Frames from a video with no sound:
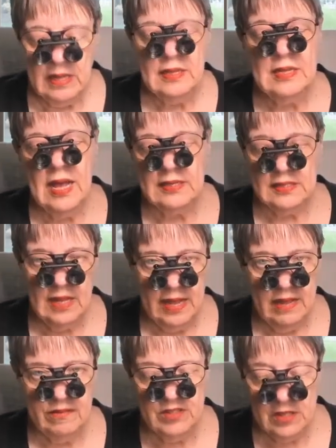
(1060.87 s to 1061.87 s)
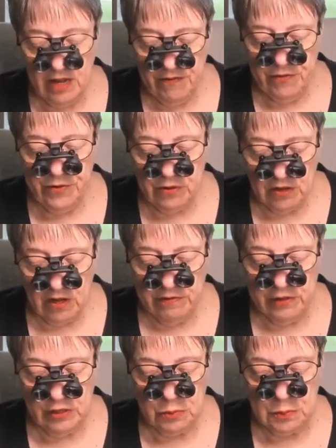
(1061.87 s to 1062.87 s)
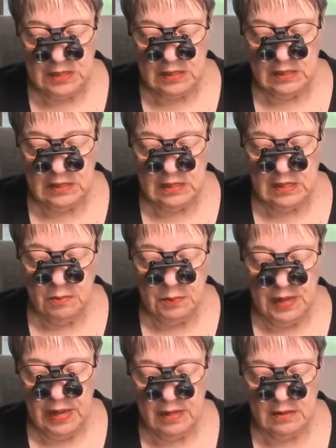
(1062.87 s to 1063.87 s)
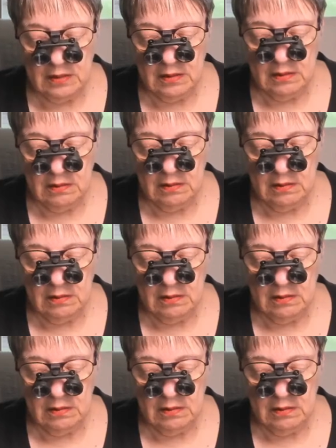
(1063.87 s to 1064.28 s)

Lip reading: yes, I have done full coverage pieces in the past.